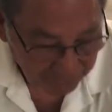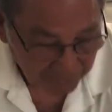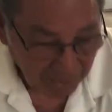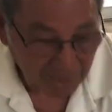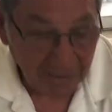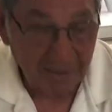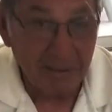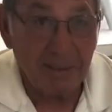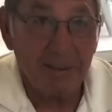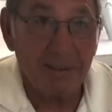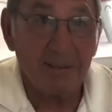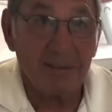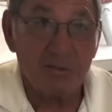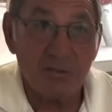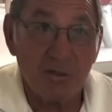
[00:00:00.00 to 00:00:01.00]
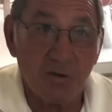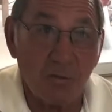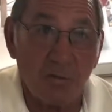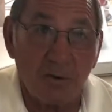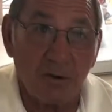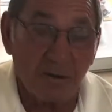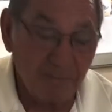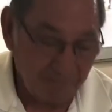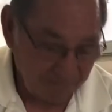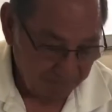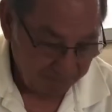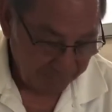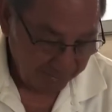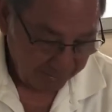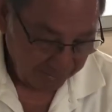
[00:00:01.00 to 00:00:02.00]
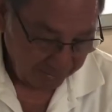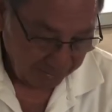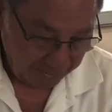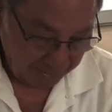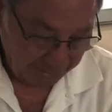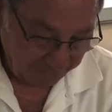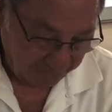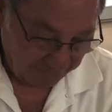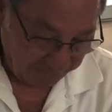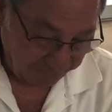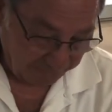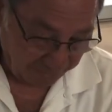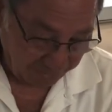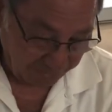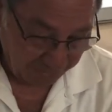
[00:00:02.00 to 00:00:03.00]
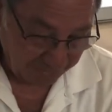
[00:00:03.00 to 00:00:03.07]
buying it in the store. I prefer it